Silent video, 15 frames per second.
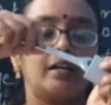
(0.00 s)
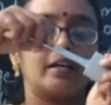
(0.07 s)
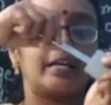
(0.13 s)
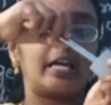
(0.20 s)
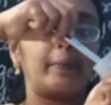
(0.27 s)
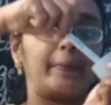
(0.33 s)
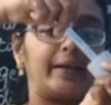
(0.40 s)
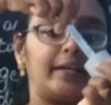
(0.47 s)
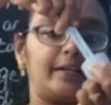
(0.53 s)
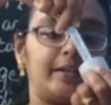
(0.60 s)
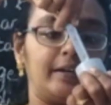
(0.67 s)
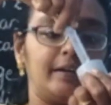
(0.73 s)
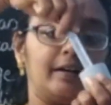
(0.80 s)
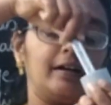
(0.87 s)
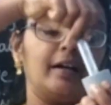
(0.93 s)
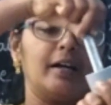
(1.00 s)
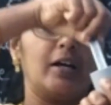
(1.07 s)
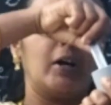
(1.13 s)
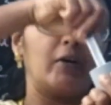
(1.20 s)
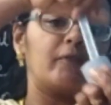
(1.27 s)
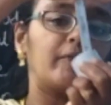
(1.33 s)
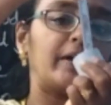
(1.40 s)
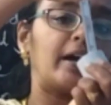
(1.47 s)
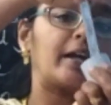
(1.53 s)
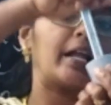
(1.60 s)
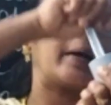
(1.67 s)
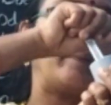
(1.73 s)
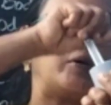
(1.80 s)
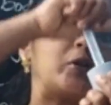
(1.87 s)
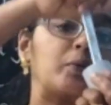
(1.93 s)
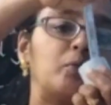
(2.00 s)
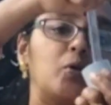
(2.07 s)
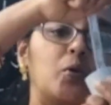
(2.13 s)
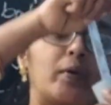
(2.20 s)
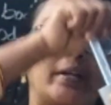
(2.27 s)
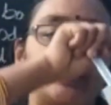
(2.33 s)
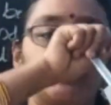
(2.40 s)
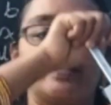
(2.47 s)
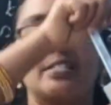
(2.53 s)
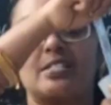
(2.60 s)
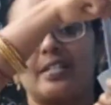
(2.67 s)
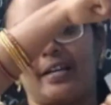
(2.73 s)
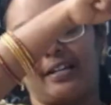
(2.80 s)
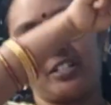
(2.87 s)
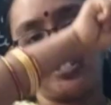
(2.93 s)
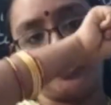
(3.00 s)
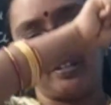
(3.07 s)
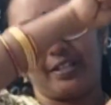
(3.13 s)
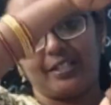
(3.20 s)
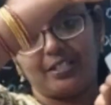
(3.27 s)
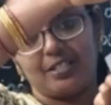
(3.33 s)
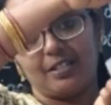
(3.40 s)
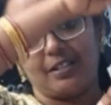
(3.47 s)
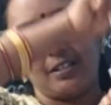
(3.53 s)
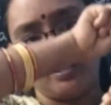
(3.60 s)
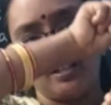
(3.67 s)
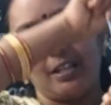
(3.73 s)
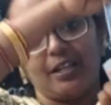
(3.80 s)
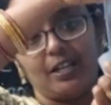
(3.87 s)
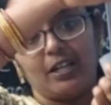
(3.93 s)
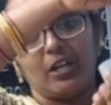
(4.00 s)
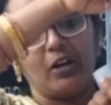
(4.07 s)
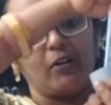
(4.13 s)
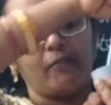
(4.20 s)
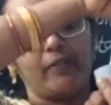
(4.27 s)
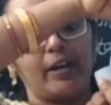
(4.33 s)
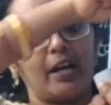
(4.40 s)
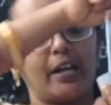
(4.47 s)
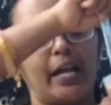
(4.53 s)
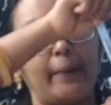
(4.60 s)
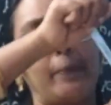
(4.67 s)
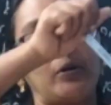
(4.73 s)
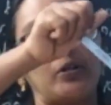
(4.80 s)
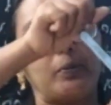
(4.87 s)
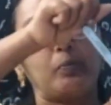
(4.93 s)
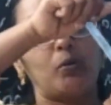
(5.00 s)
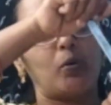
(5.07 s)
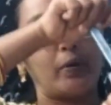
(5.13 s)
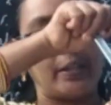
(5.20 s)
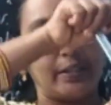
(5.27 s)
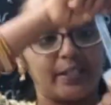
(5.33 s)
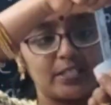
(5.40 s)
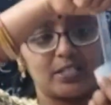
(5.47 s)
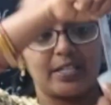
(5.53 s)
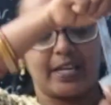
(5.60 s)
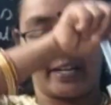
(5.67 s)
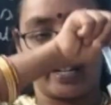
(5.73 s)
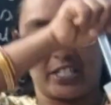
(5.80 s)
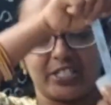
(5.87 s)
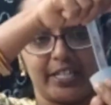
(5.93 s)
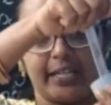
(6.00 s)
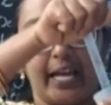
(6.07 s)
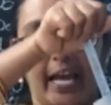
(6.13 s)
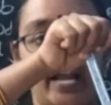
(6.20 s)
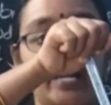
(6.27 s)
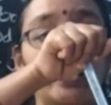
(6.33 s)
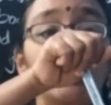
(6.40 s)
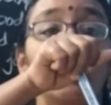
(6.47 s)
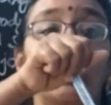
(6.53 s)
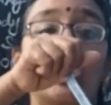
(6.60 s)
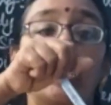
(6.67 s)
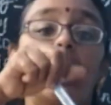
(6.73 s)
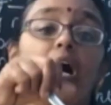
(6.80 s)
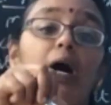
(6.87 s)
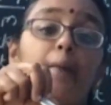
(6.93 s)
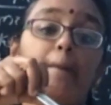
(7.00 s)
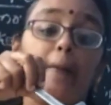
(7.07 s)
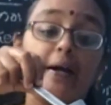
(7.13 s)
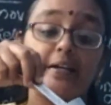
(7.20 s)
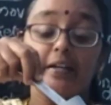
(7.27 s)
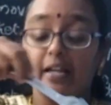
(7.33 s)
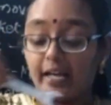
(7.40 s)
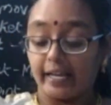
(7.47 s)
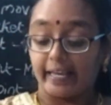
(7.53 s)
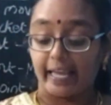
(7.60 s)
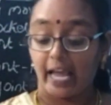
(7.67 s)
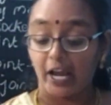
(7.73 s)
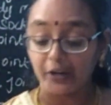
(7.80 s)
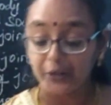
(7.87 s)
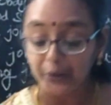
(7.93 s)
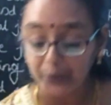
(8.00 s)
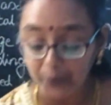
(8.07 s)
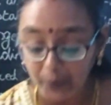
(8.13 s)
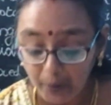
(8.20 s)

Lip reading: keeping it here, we are able to move in this direction, right? We are able to move in this direction, and but can you